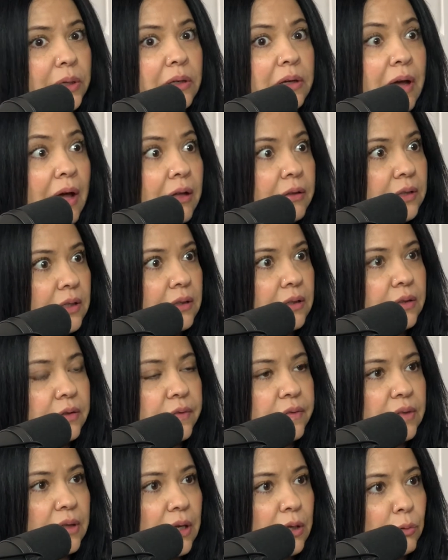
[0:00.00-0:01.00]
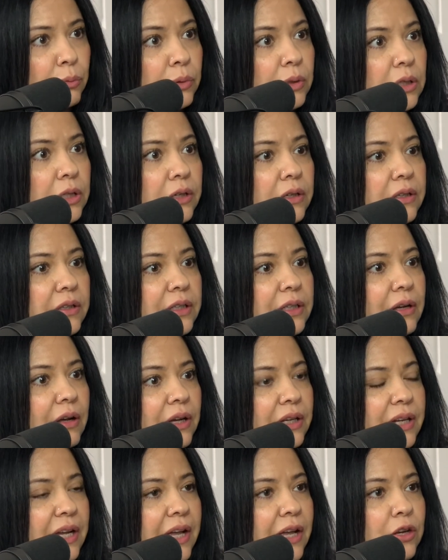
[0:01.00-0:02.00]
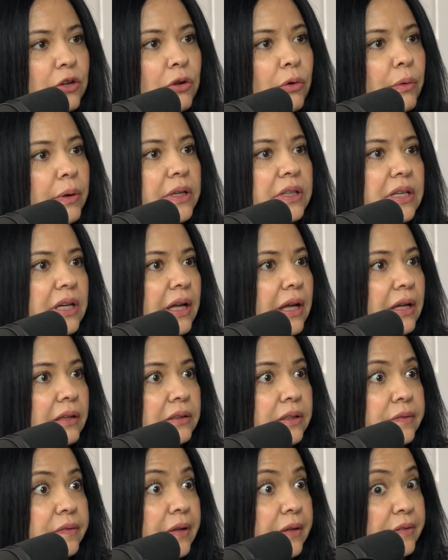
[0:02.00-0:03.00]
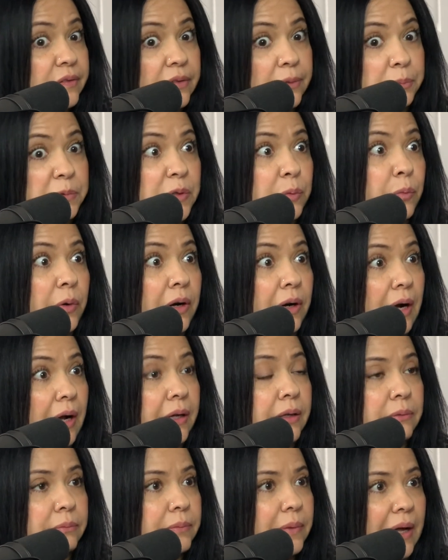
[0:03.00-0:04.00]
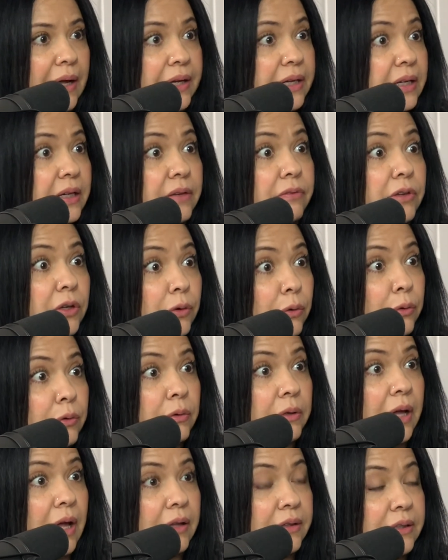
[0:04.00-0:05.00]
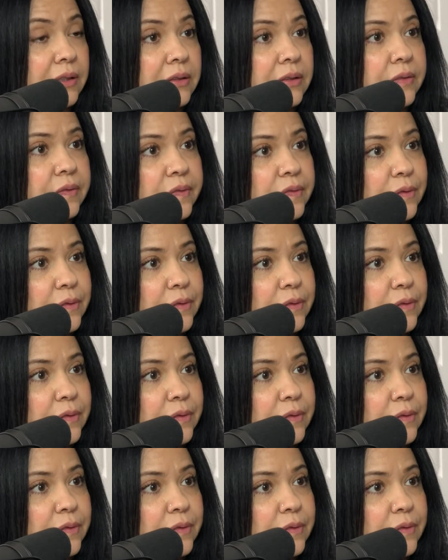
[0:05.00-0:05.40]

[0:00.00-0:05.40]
calculus like really early on. I had no idea, because that's up to where I didn't even go to calculus.